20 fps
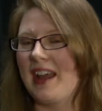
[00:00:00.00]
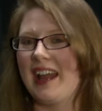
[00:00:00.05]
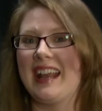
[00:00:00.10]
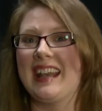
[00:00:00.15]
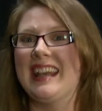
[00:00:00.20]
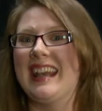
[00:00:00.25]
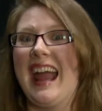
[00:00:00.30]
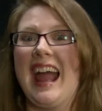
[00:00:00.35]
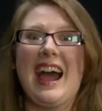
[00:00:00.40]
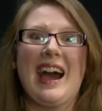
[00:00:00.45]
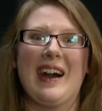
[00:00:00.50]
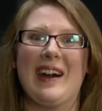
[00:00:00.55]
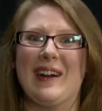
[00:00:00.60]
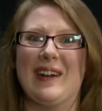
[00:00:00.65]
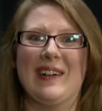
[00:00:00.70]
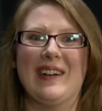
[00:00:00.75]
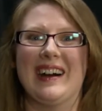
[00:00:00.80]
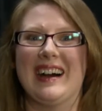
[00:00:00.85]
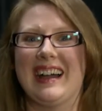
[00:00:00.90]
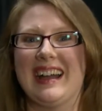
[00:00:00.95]
And
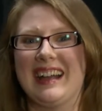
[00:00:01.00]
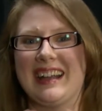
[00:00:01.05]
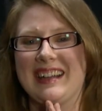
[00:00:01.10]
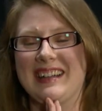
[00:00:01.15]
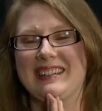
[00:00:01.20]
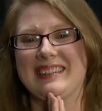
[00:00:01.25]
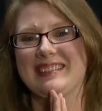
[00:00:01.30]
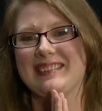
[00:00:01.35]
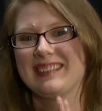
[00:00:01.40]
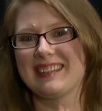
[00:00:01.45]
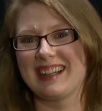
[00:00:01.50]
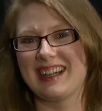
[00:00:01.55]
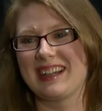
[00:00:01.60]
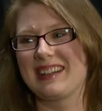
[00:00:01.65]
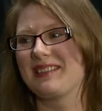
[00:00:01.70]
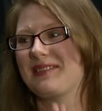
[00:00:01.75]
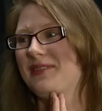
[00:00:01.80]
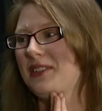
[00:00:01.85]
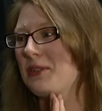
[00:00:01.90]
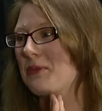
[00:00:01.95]
now I, I
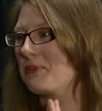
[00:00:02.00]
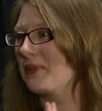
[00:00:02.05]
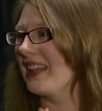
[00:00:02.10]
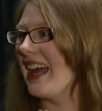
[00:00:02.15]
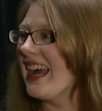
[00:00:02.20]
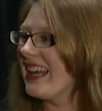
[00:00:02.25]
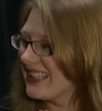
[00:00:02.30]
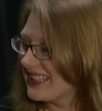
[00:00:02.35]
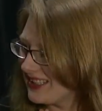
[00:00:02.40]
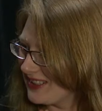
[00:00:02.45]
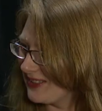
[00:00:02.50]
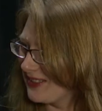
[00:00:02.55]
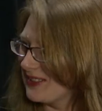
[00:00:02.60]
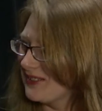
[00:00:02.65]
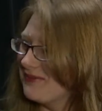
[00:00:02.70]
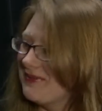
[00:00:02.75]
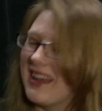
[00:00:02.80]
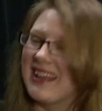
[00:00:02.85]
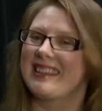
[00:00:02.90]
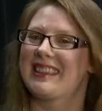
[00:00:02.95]
feel blessed to have
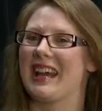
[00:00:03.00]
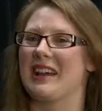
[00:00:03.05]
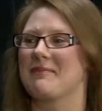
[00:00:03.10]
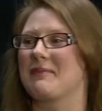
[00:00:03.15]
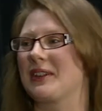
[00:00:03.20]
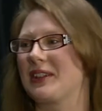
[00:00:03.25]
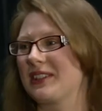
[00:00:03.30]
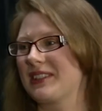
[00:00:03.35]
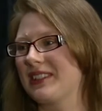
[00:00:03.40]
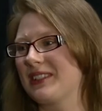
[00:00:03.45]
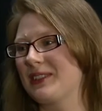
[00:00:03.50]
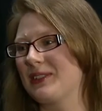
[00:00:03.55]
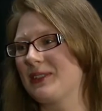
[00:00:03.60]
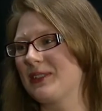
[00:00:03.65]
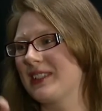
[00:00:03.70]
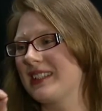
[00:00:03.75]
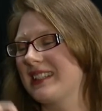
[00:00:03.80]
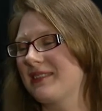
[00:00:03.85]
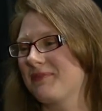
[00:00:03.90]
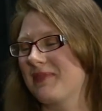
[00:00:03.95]
met that person who's